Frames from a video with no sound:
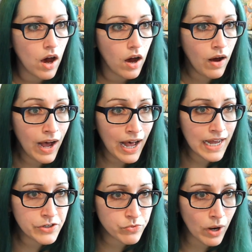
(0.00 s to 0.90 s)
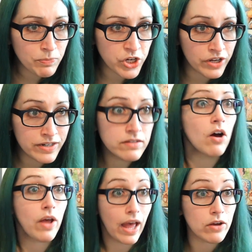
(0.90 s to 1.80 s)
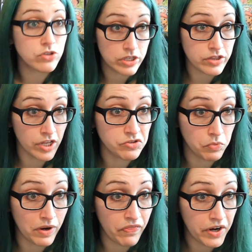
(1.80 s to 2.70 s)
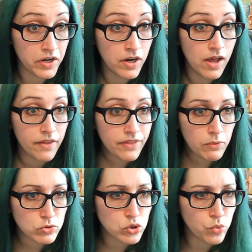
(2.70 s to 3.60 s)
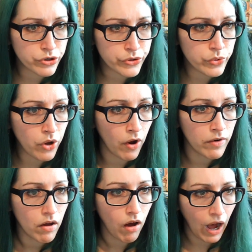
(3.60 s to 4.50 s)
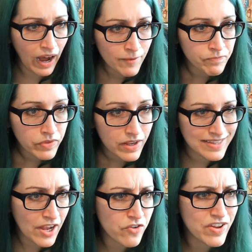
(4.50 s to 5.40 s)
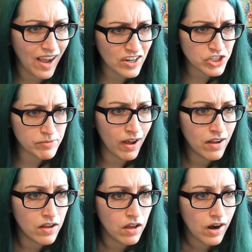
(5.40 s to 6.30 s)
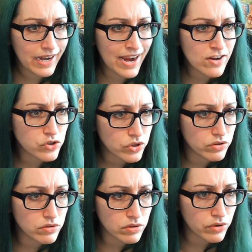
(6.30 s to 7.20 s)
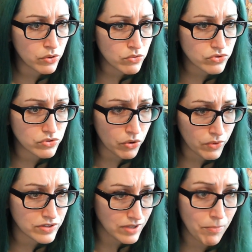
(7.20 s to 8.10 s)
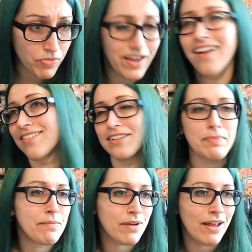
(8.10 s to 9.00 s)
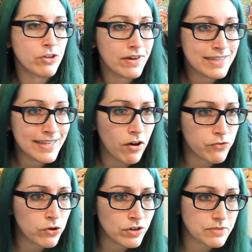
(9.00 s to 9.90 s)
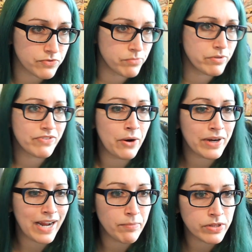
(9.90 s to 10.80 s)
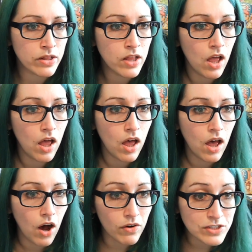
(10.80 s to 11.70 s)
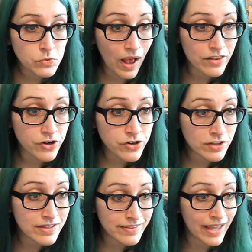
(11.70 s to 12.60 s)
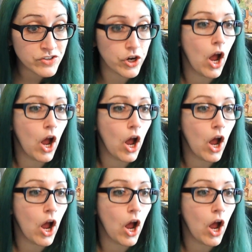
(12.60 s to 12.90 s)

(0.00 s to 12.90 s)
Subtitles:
Ah, an eruption. Okay, it is right there. That was toward Udon. Huh? Is that Onigashima? Are Kaido's goons doing something? These people have no idea, of course, from the flower capital. All is well, you're not in danger.